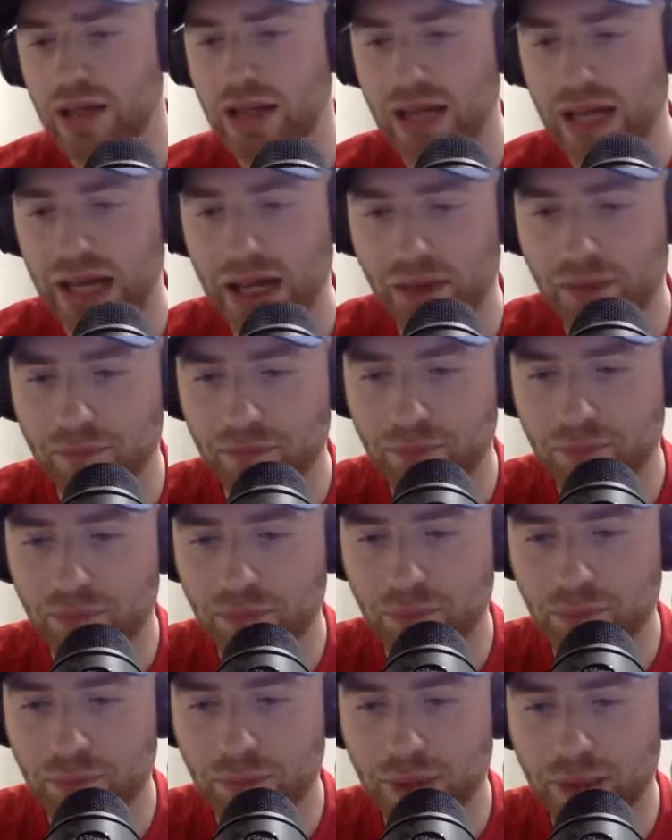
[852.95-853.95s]

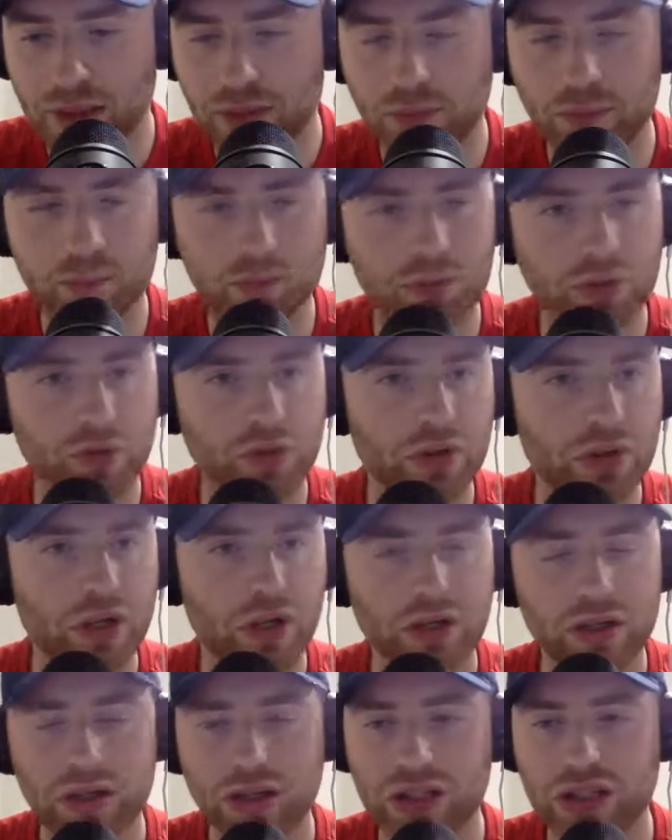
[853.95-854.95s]
But
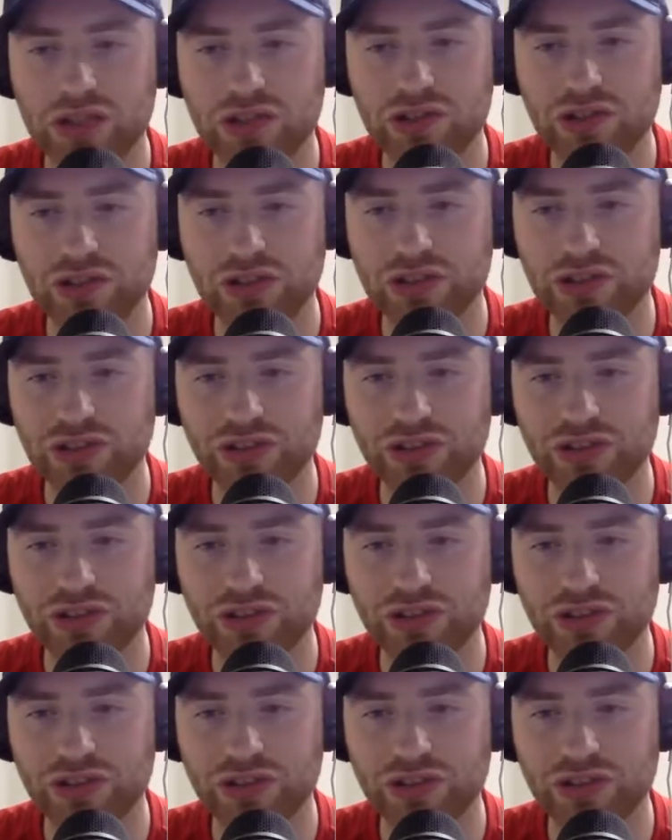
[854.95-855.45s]
Bruno is